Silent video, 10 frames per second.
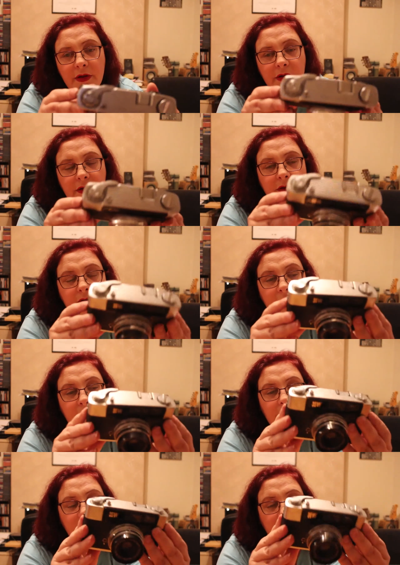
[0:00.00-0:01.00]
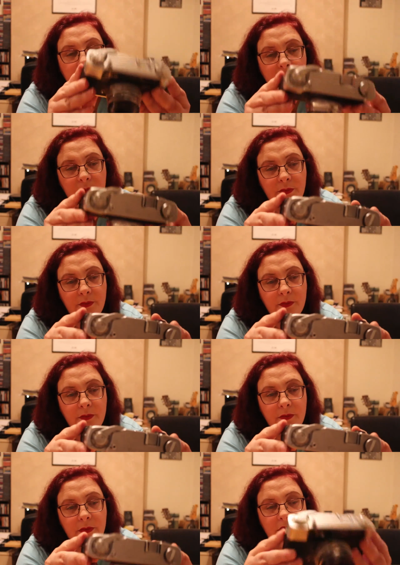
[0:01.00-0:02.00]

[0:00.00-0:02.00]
(silence)